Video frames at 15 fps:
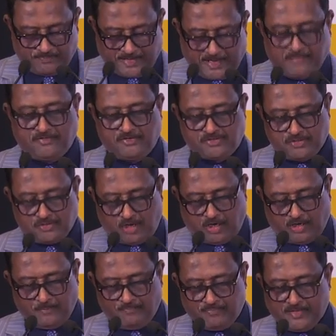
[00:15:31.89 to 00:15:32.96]
I wish you
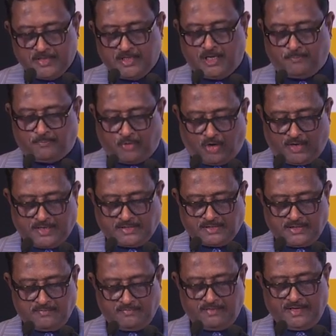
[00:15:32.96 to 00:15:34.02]
all a
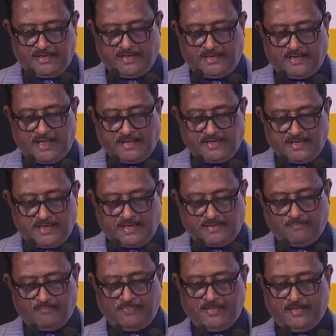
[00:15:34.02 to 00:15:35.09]
productive and enlightening